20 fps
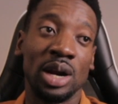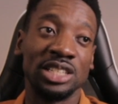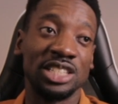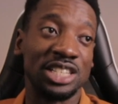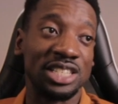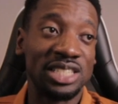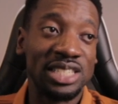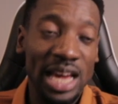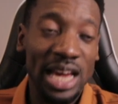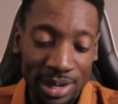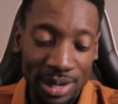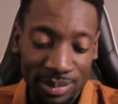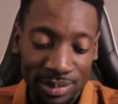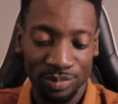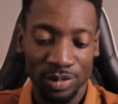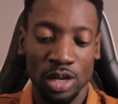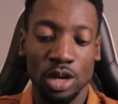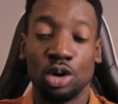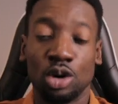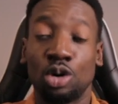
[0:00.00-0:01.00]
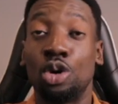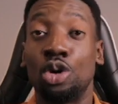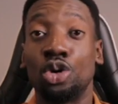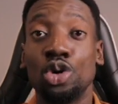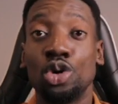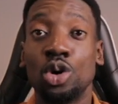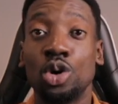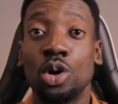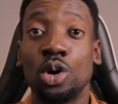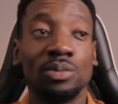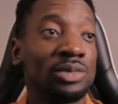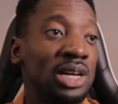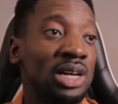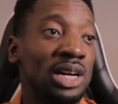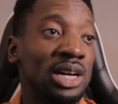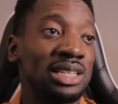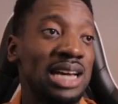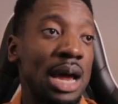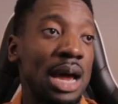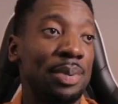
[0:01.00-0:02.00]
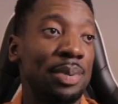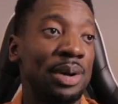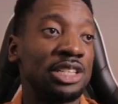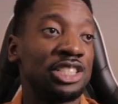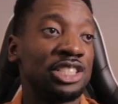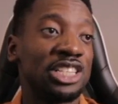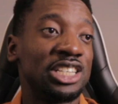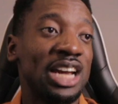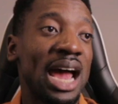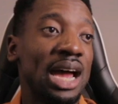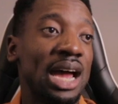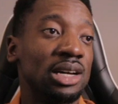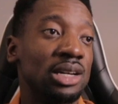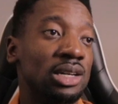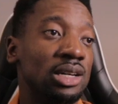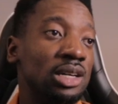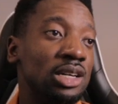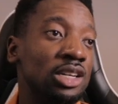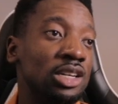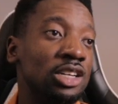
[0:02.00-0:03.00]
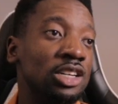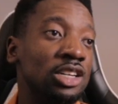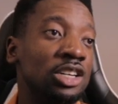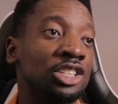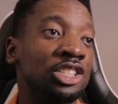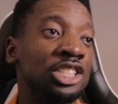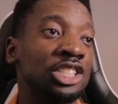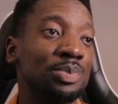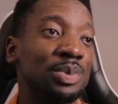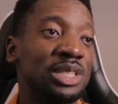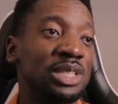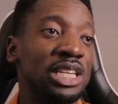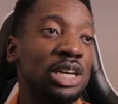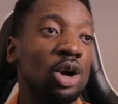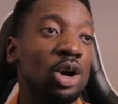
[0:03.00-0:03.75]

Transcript: just said, go to Google, type in ChatGPT